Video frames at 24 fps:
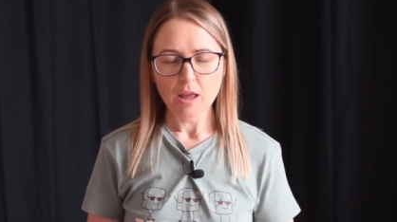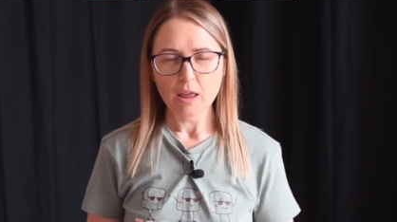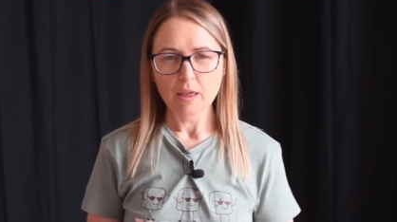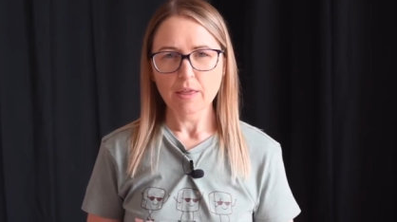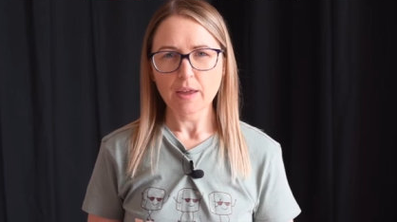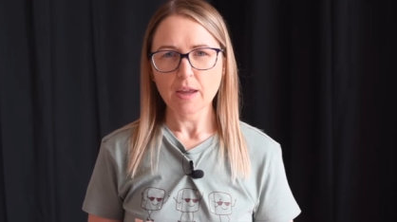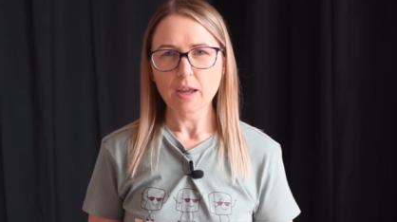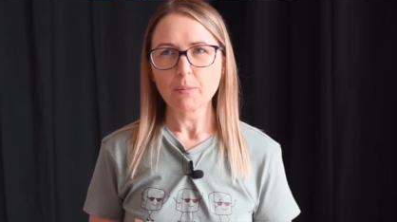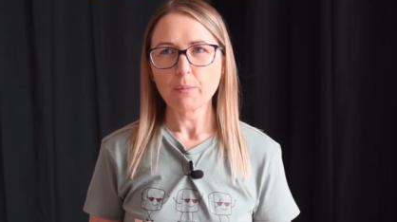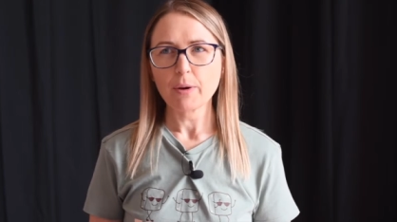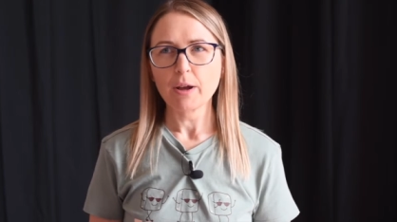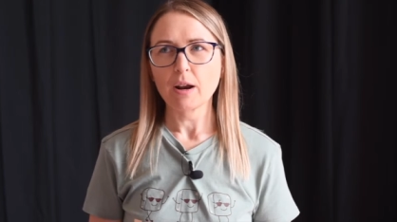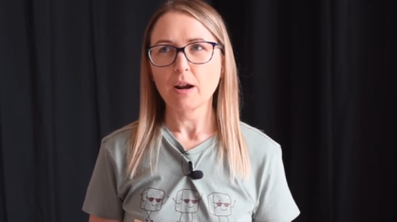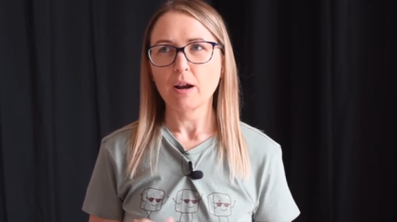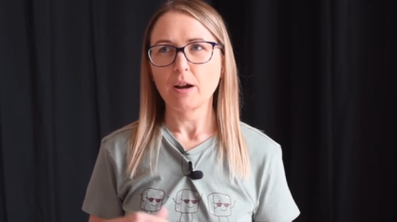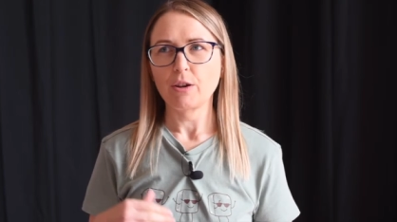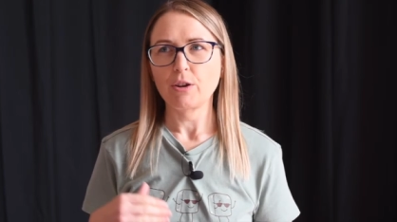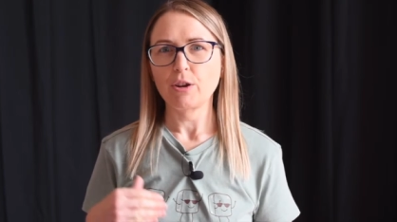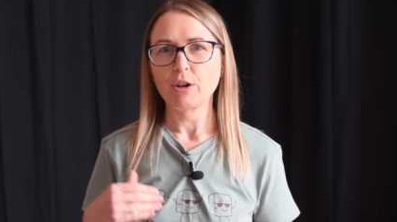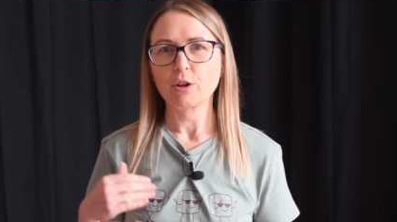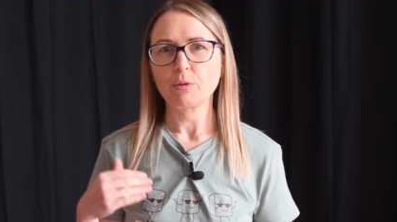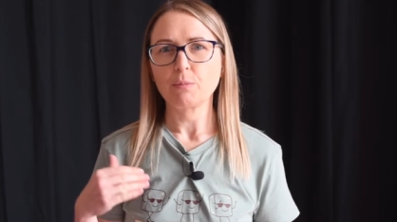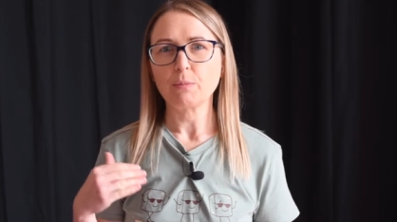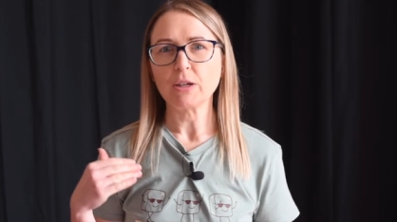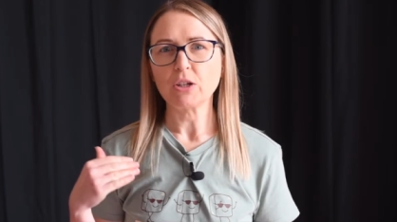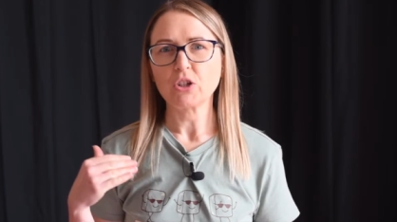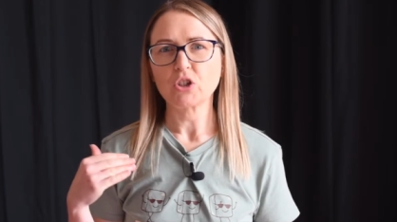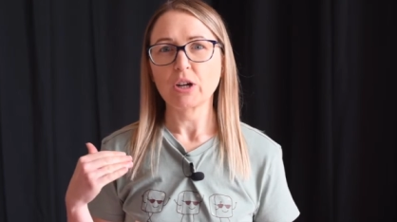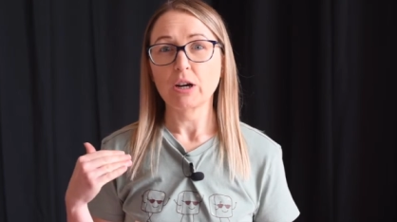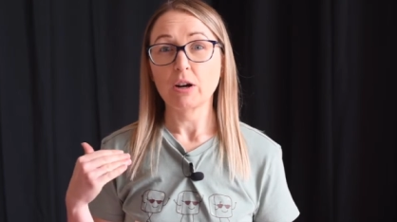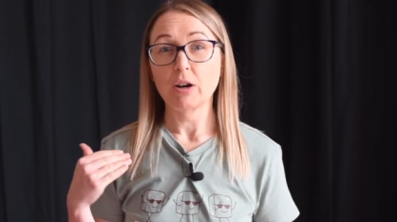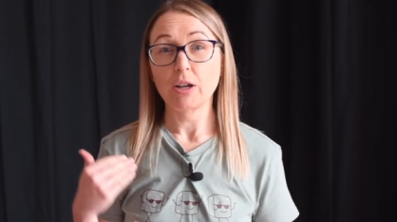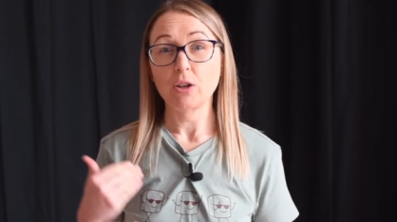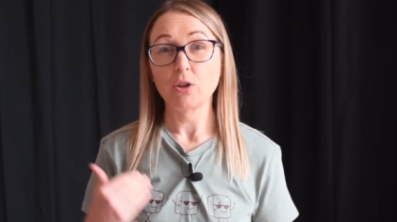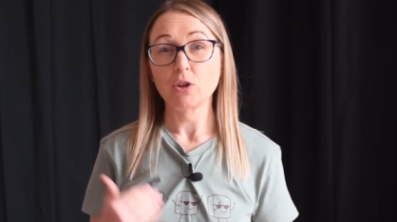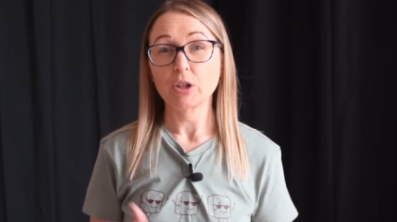think about how you could be
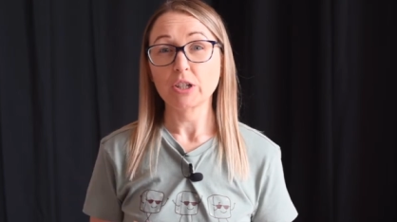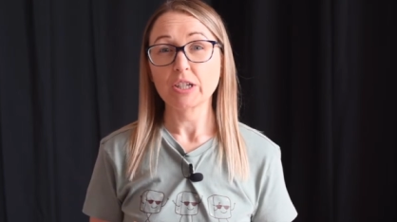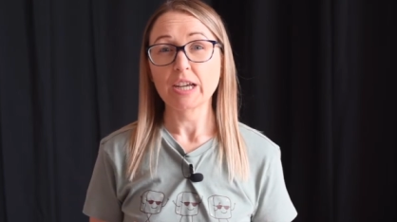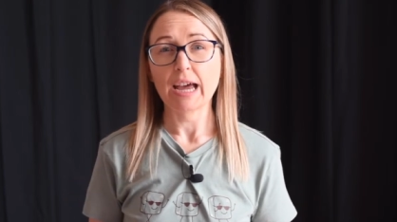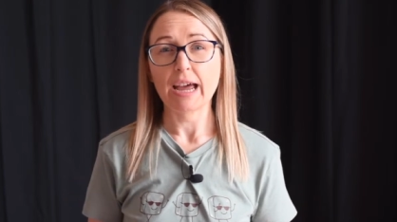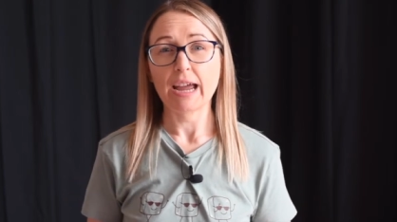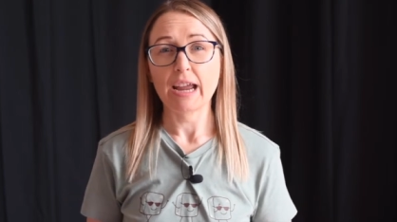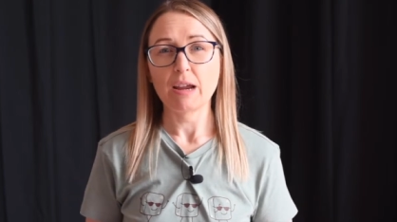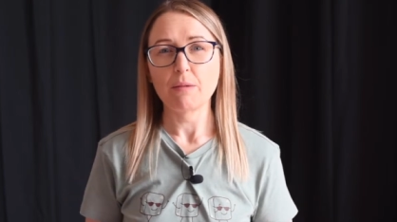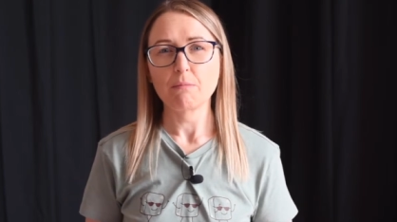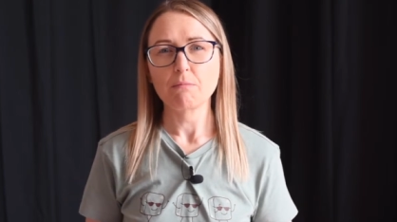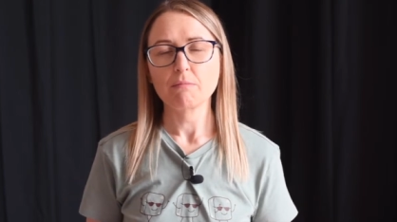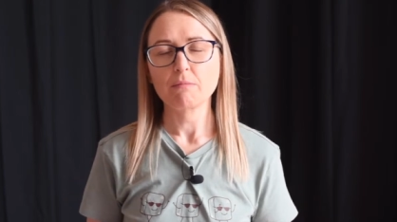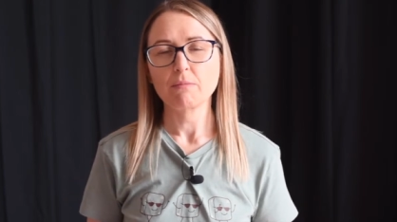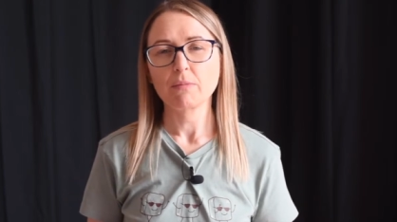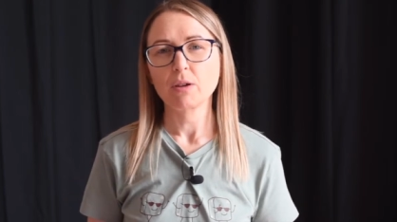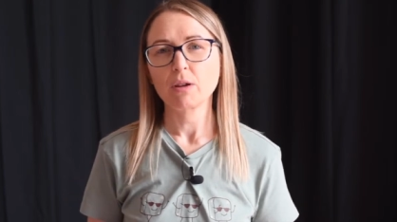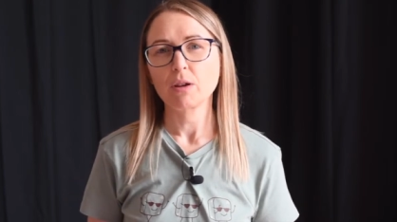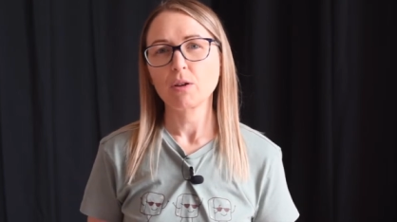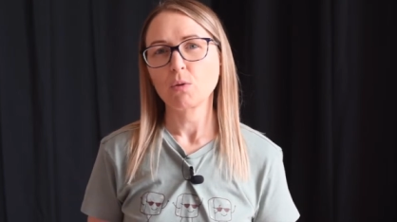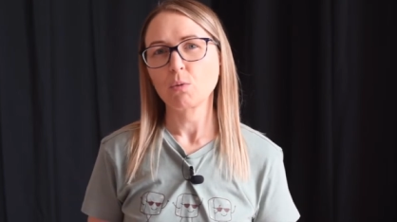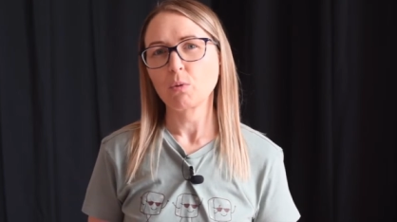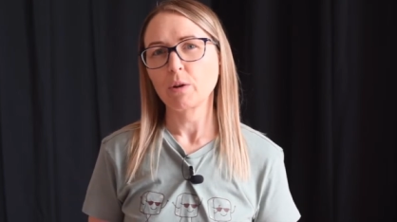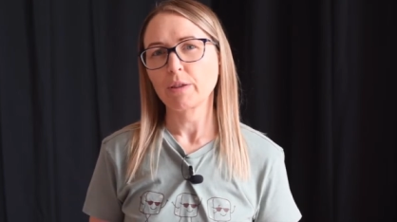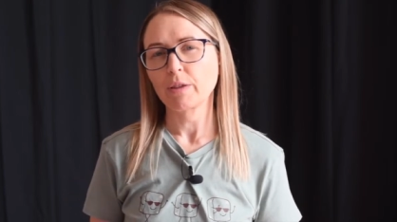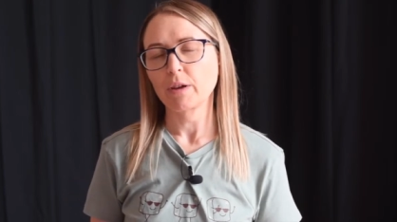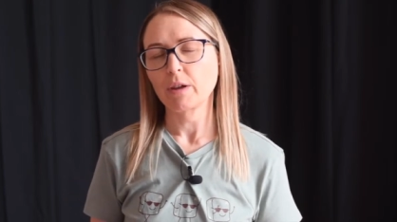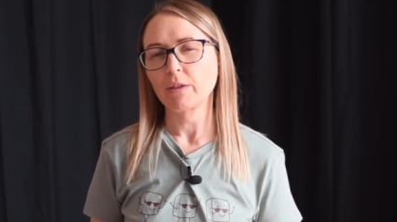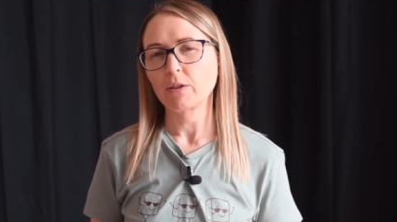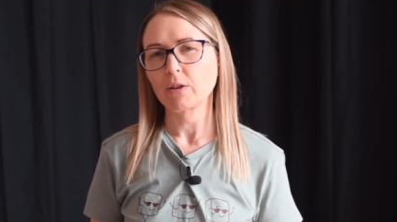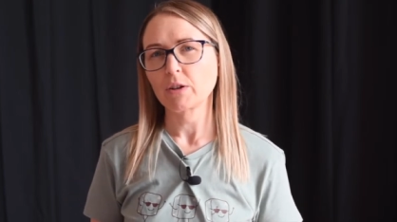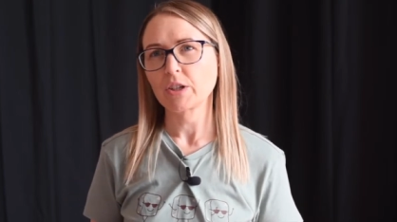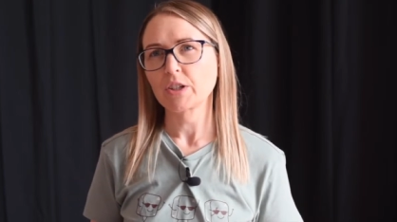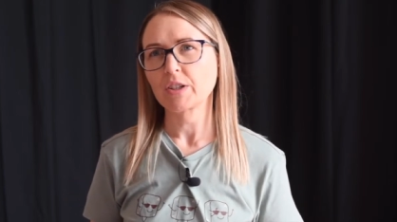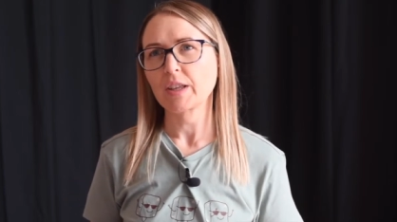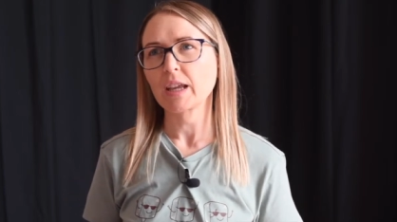sharing your time with
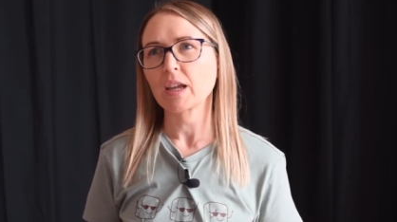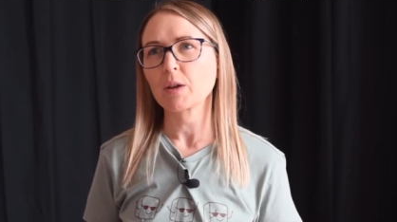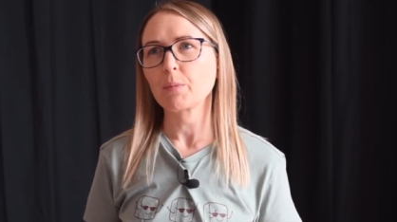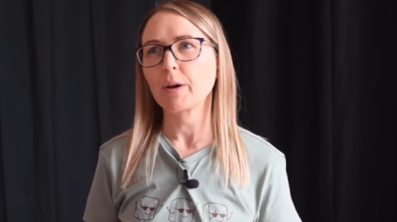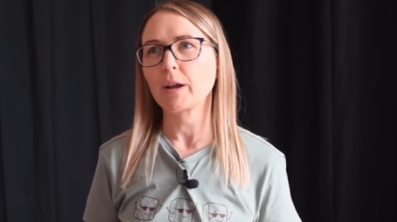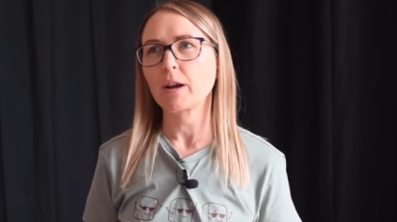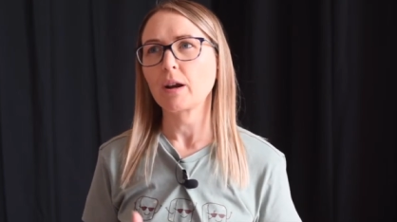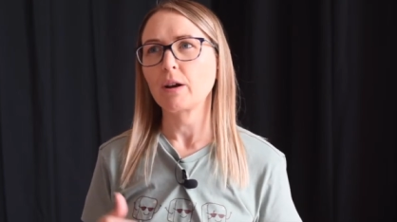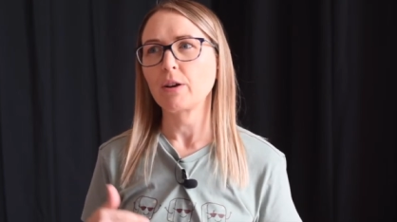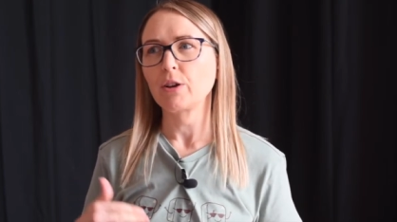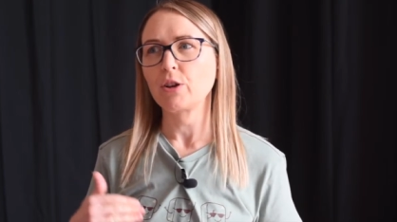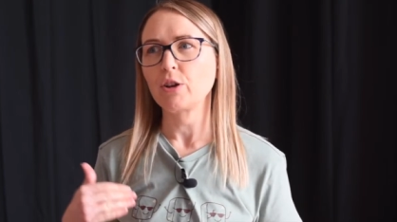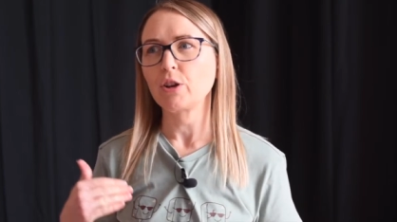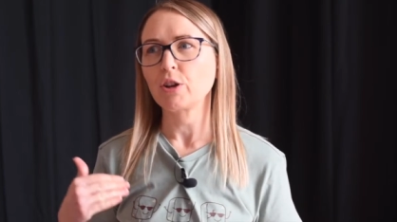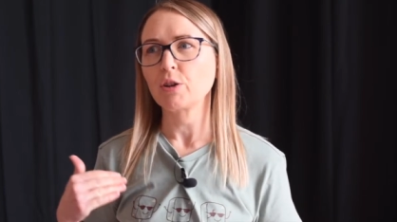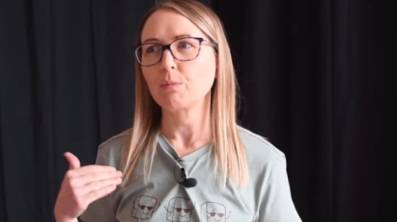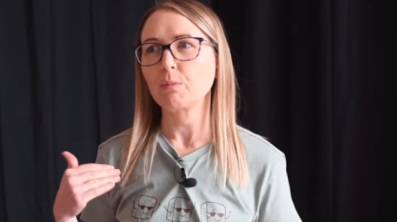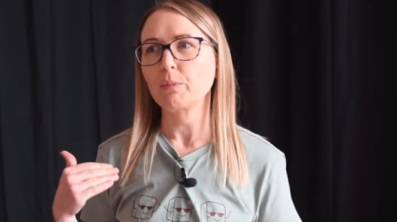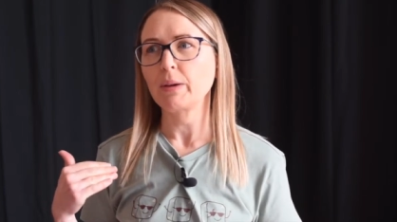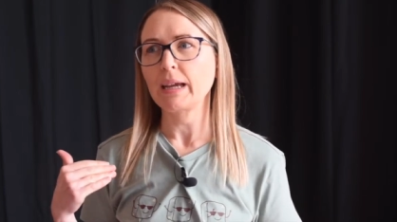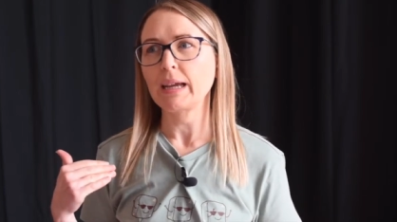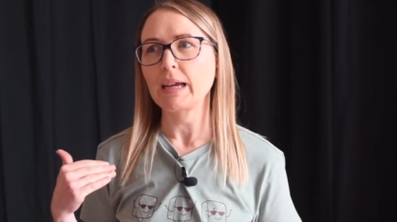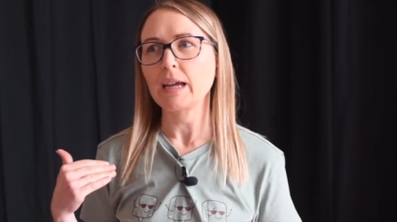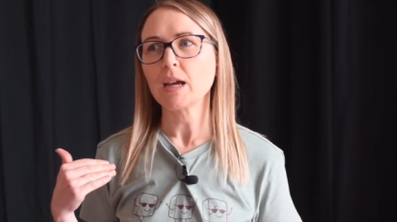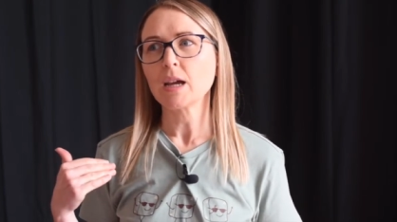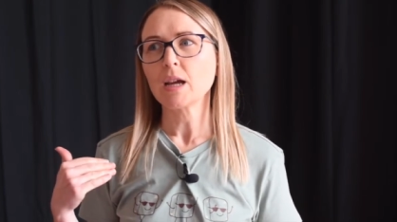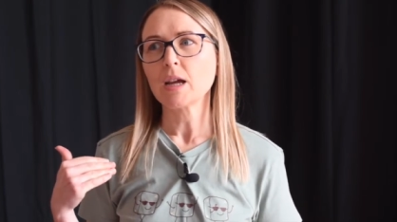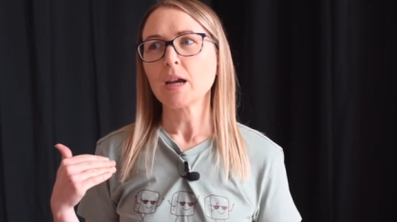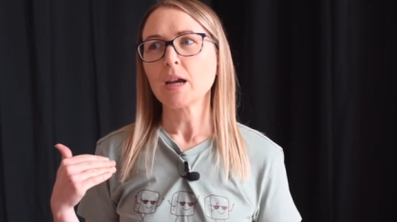others. Think about how you can be